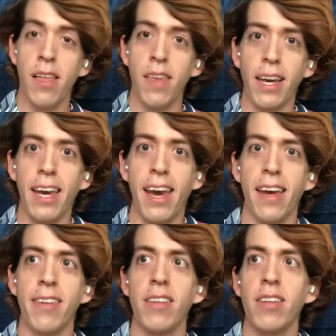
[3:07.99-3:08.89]
they
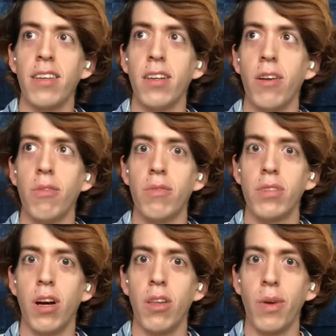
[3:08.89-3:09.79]
can
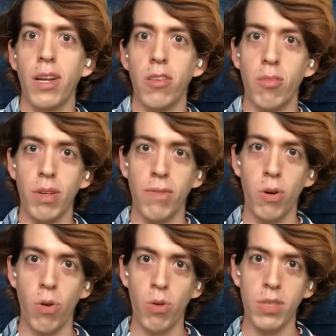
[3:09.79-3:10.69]
tolerate a little bit of
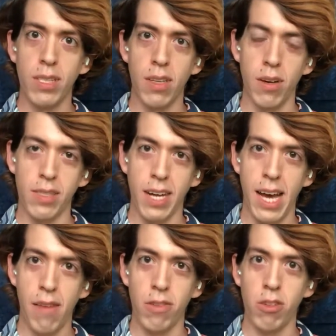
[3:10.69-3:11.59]
cold as long as they
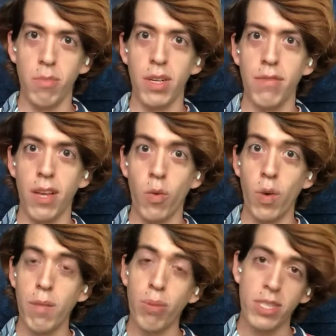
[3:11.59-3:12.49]
have a little bit of like
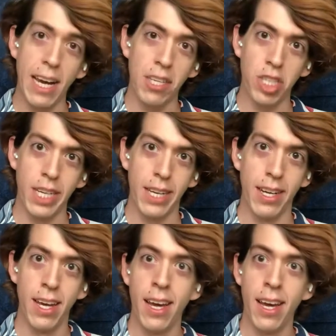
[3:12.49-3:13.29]
wind protection.